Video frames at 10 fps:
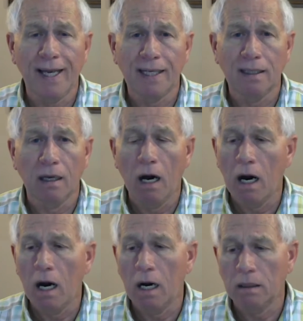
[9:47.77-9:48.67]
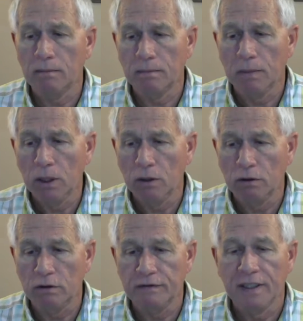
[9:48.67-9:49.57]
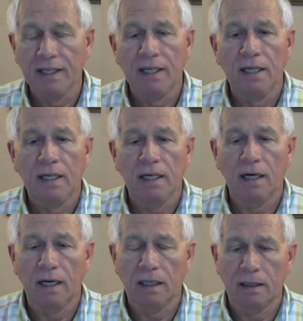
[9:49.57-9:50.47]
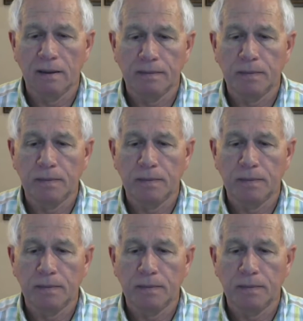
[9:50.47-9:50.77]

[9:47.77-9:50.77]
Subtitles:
a long move, it